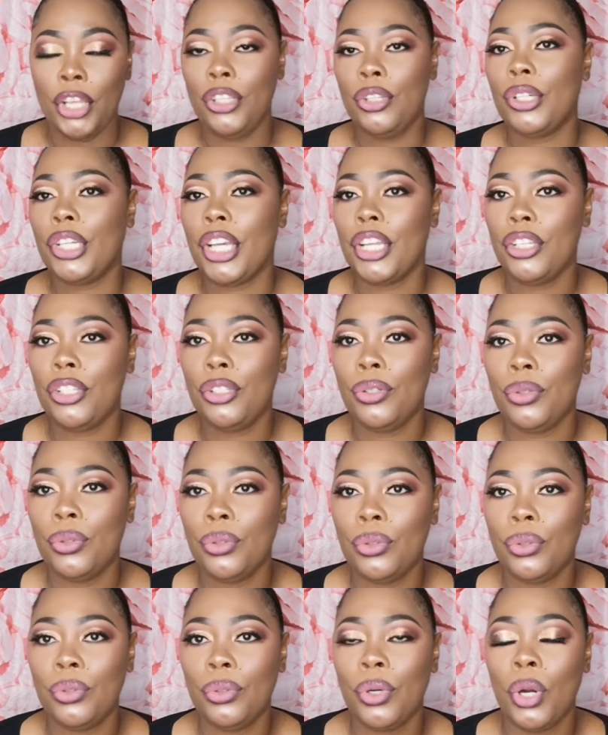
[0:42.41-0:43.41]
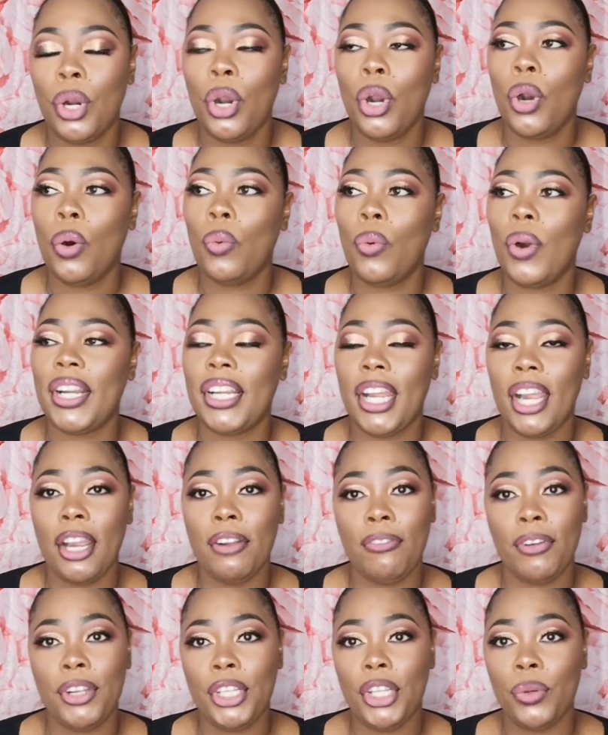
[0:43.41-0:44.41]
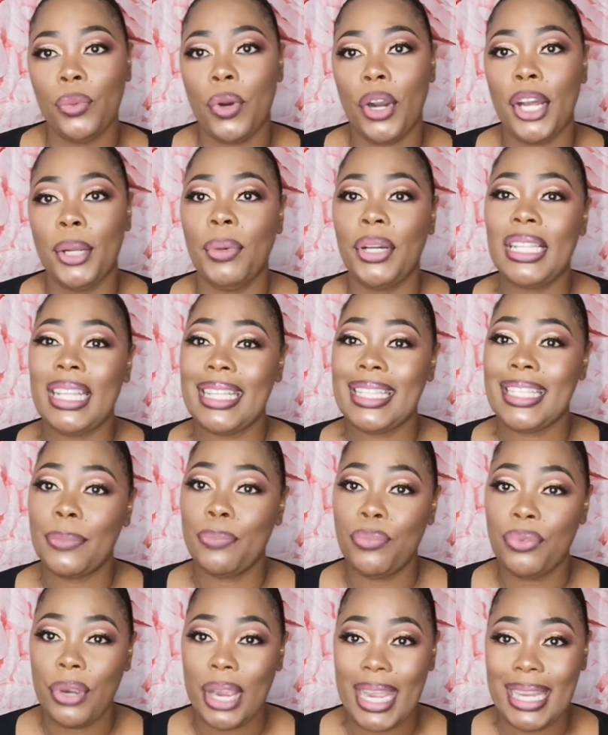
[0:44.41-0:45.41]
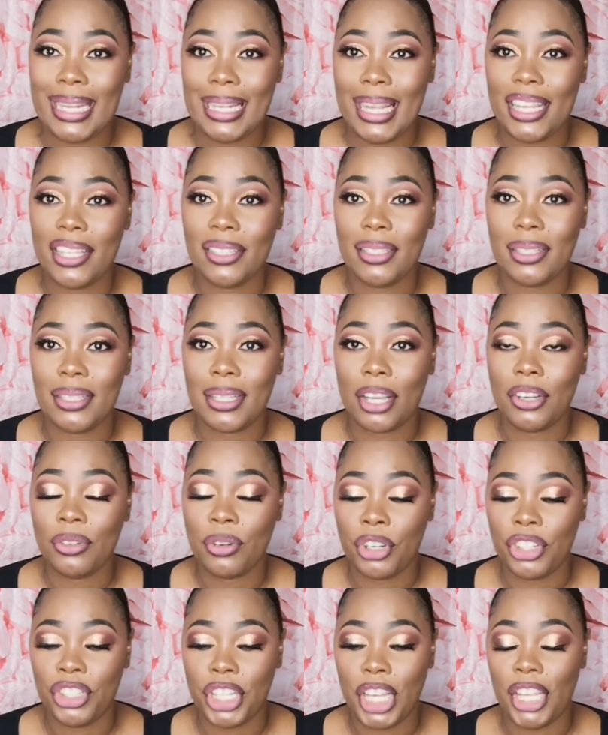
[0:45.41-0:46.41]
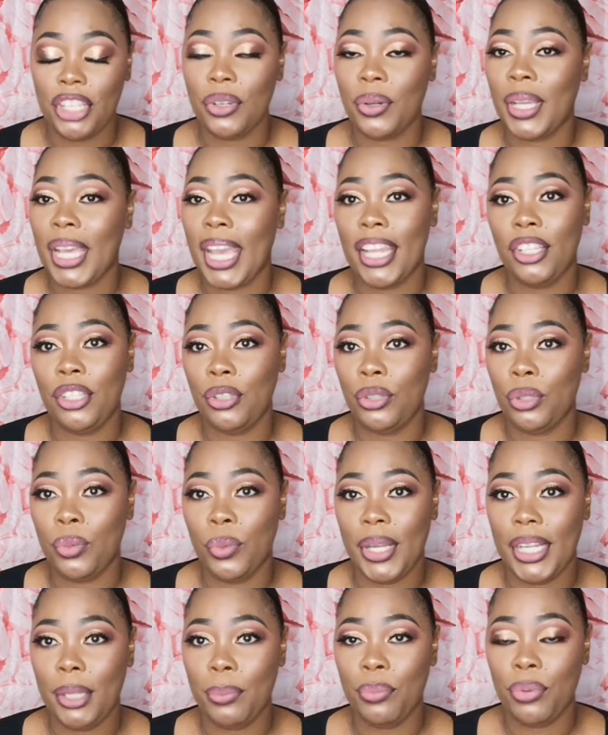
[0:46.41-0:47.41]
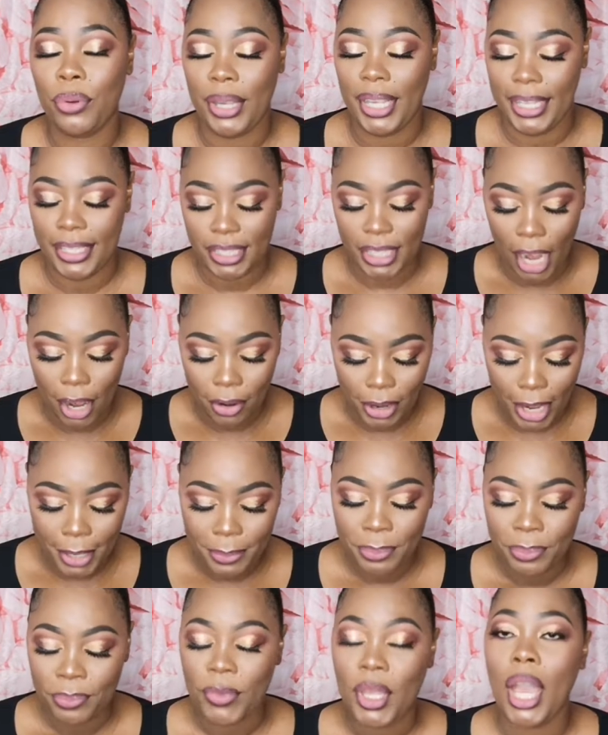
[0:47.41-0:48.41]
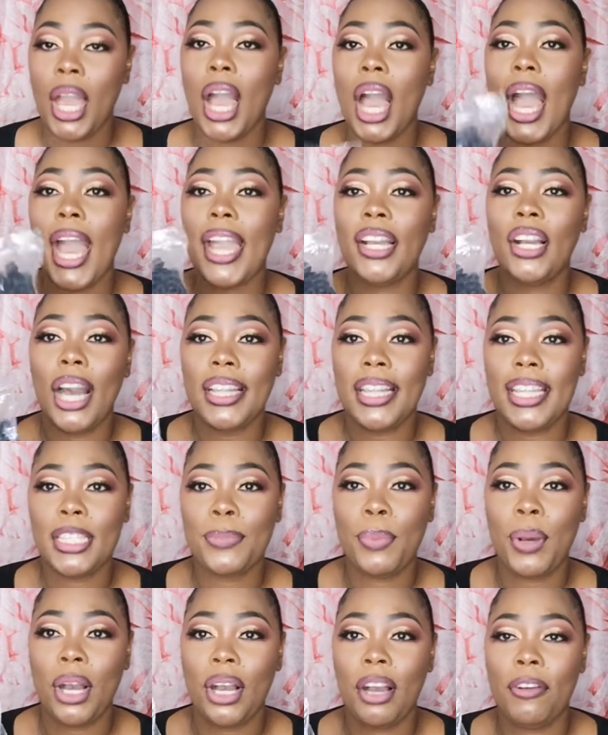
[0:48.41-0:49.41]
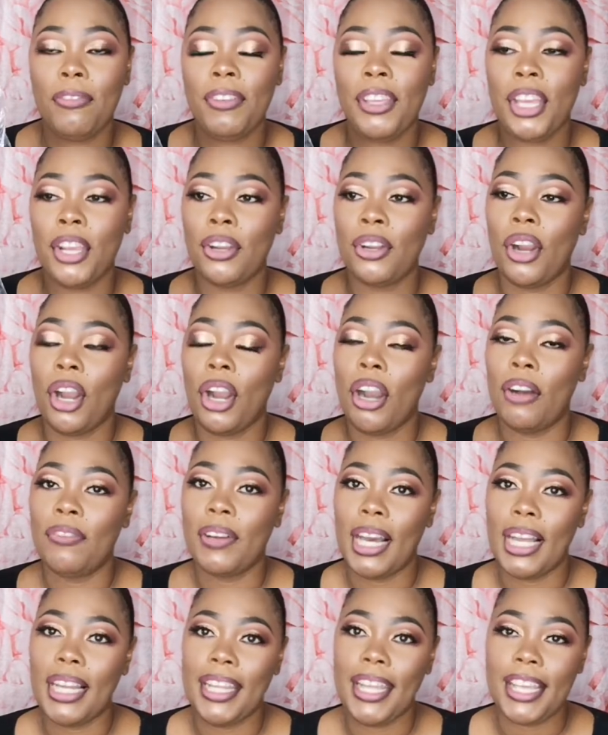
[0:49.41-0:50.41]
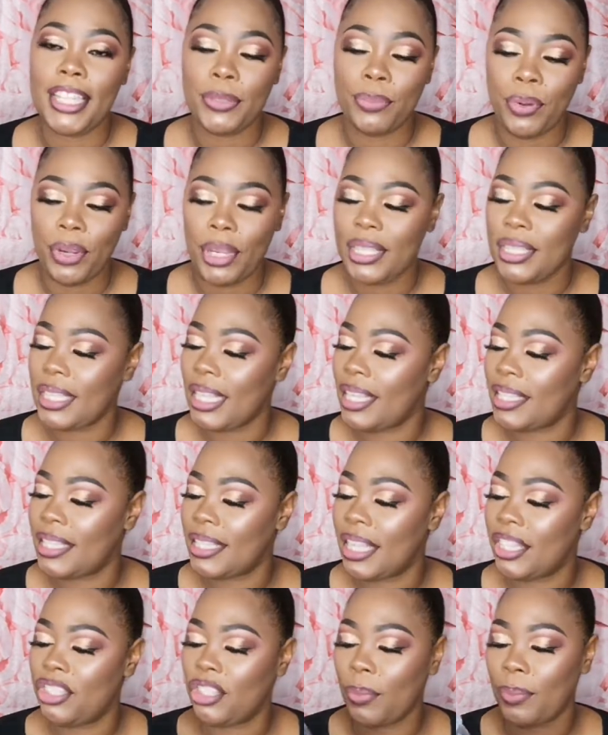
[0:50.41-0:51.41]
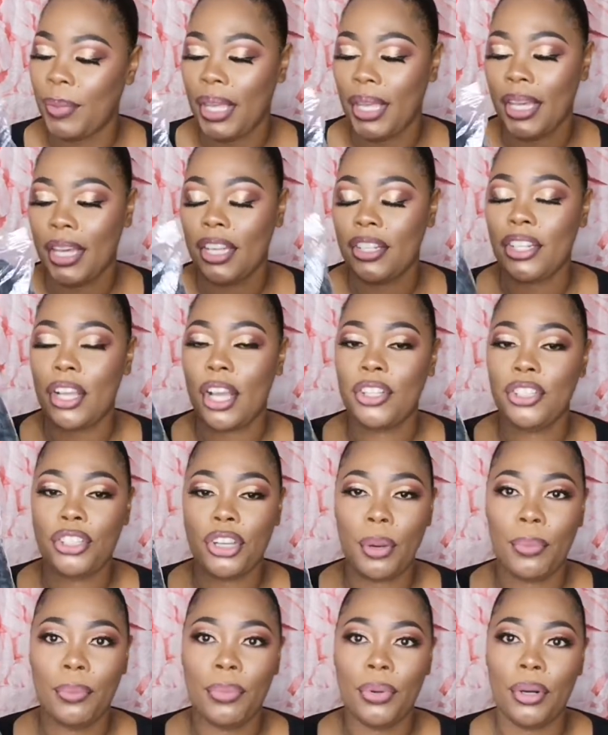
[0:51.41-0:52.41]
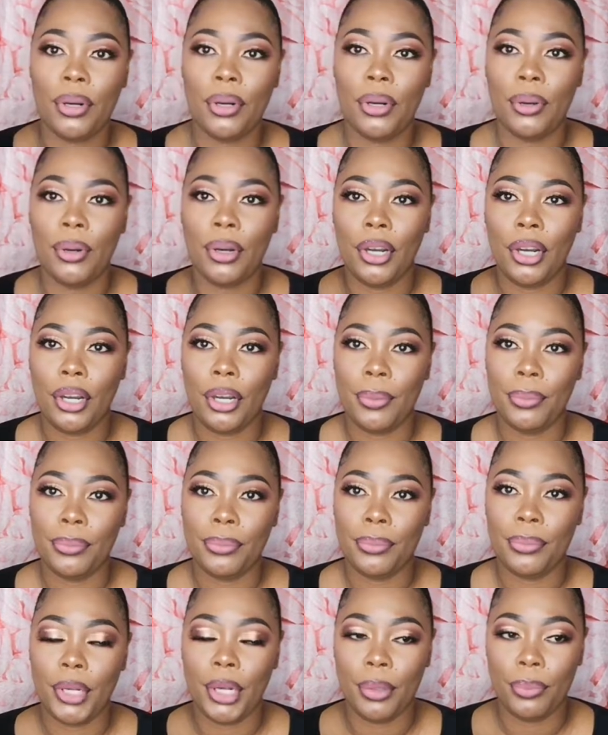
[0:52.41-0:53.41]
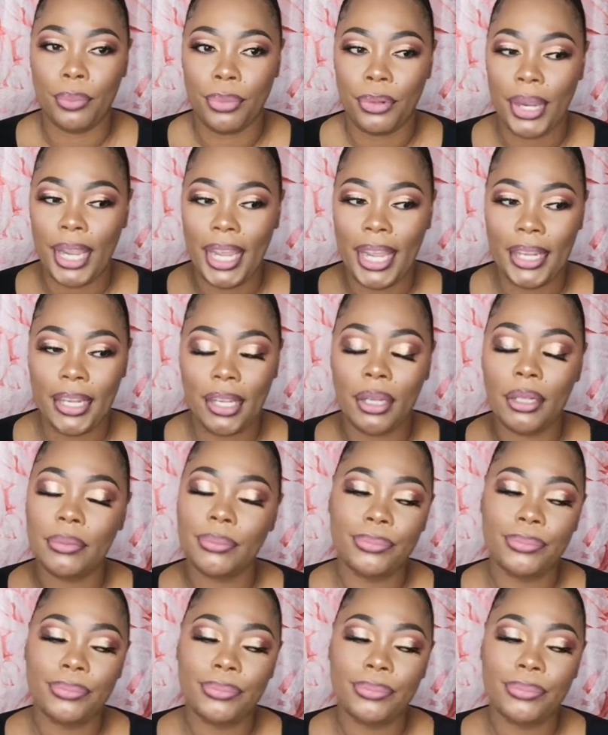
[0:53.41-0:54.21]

You can do whatever you want, but it's braidless crochet. You can't do any braids. All right, I got this pack of here off AliExpress. It's the Jamaican jumbo braid